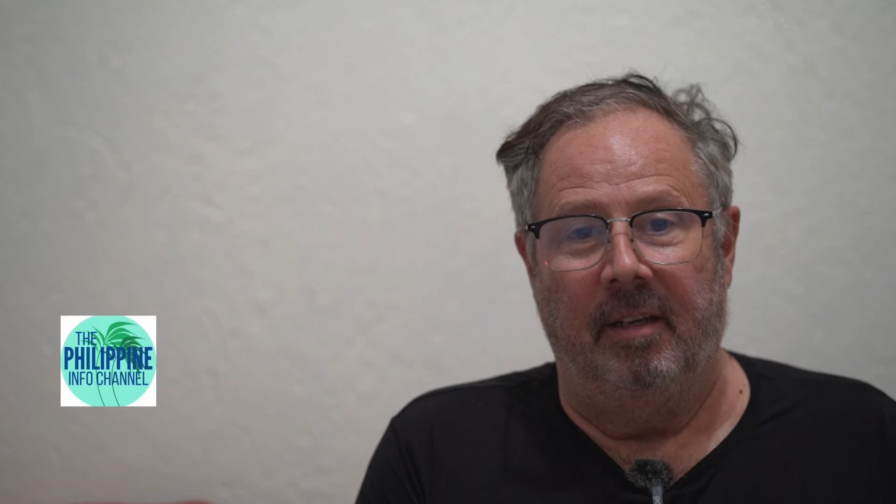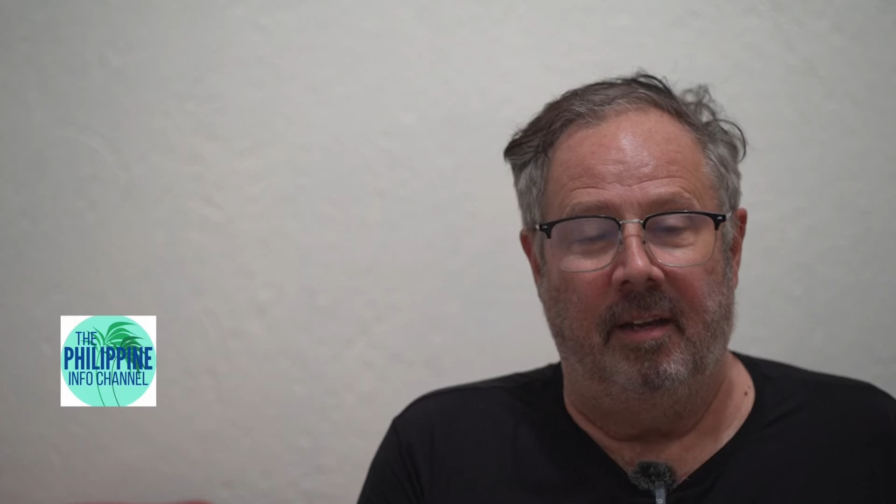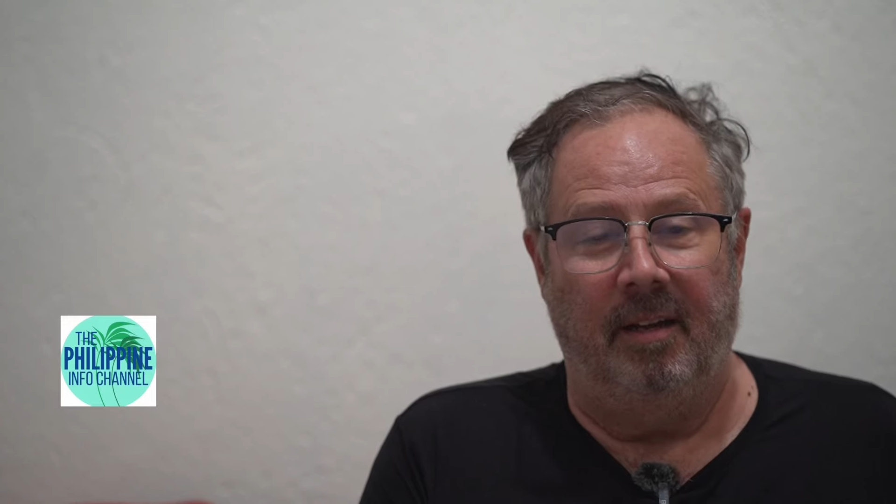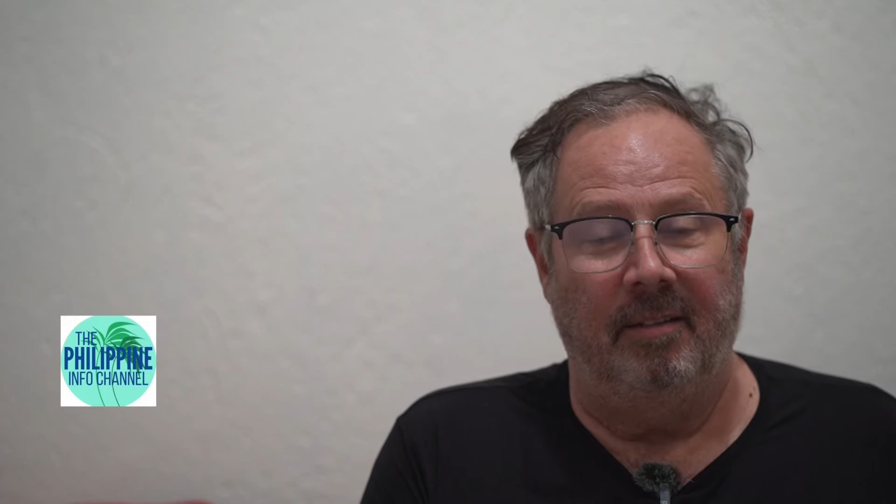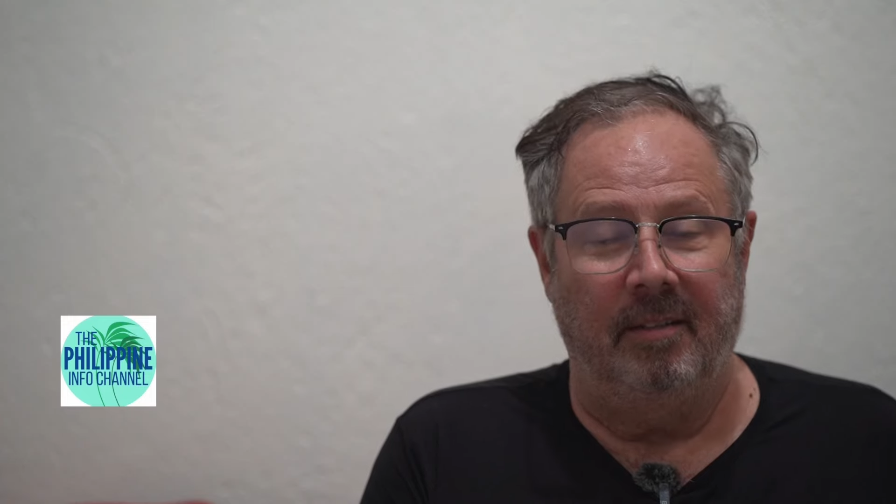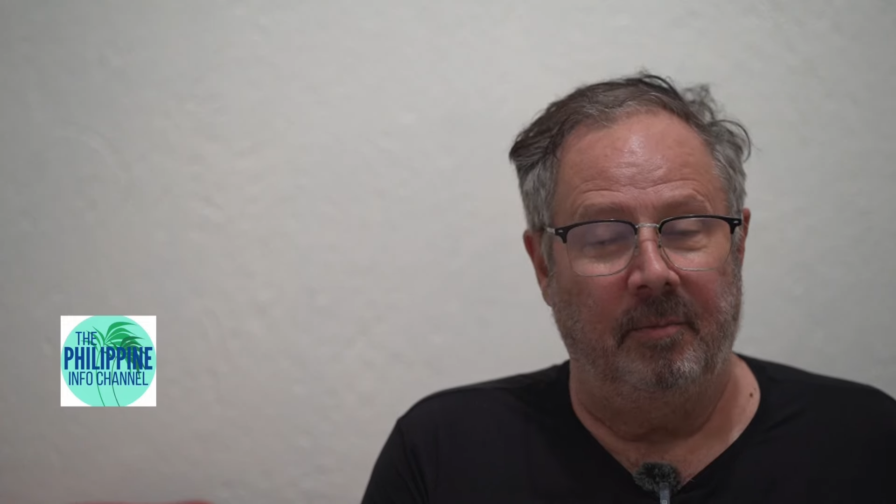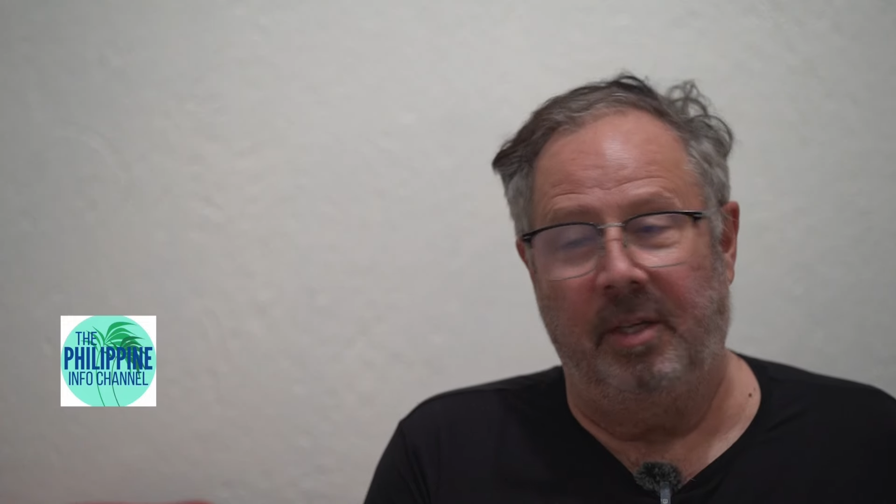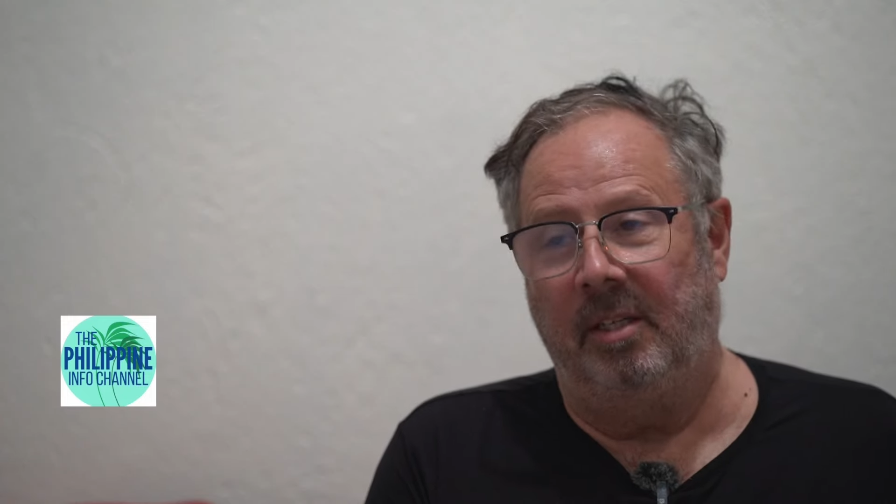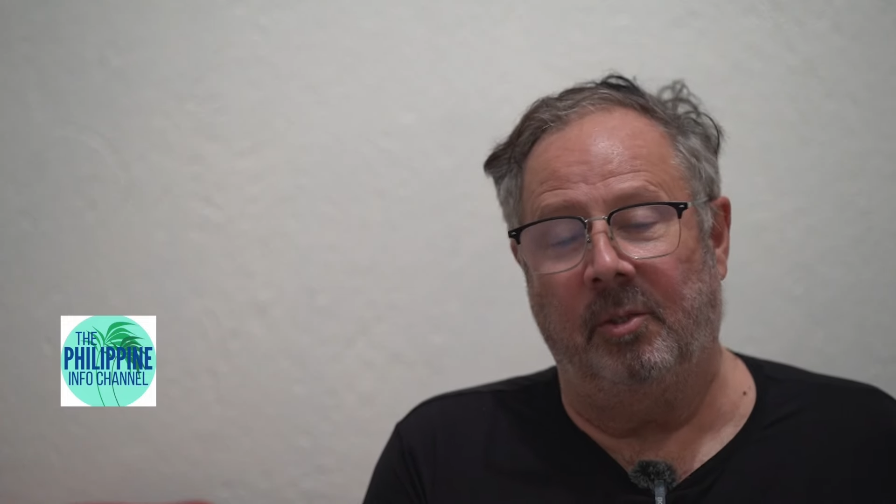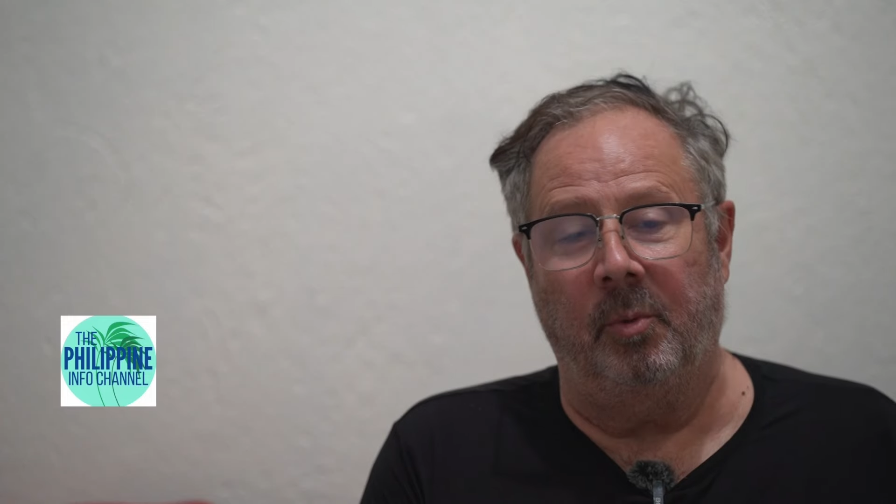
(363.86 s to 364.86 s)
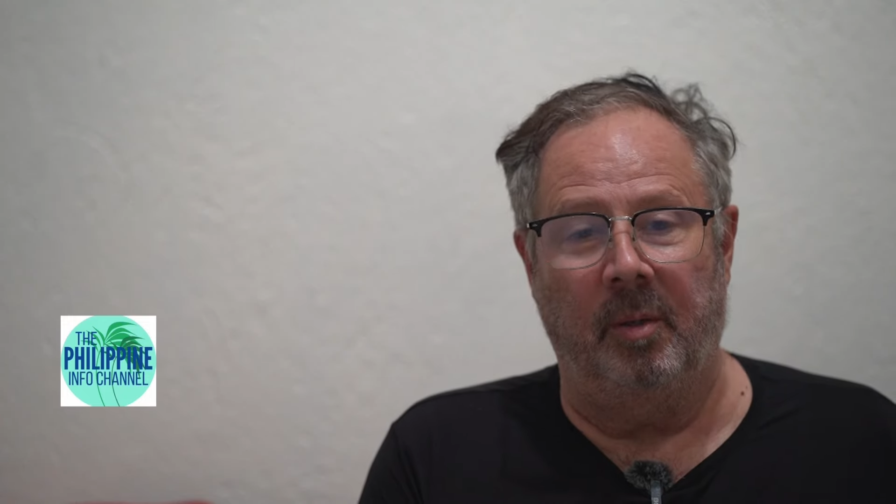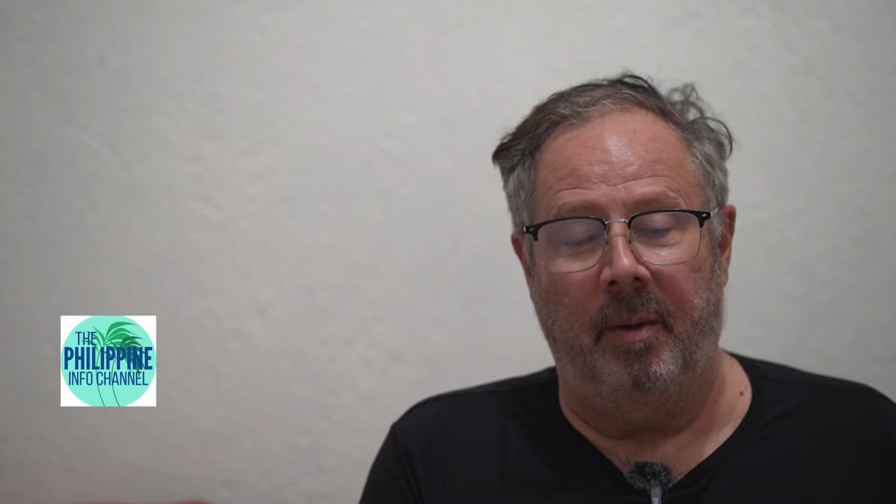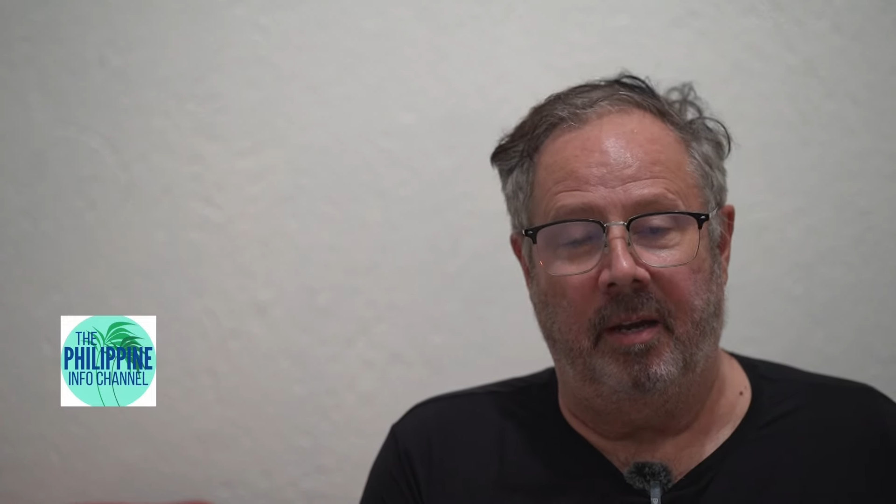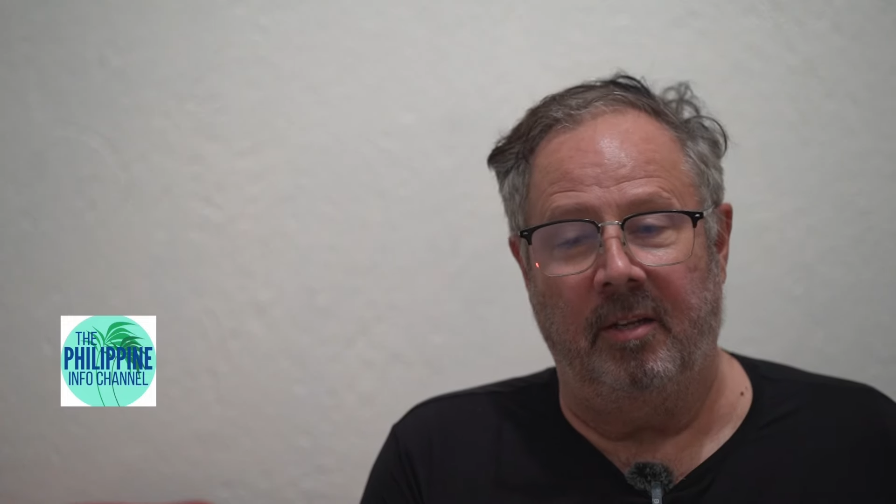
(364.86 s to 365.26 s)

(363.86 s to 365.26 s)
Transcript: And he just went about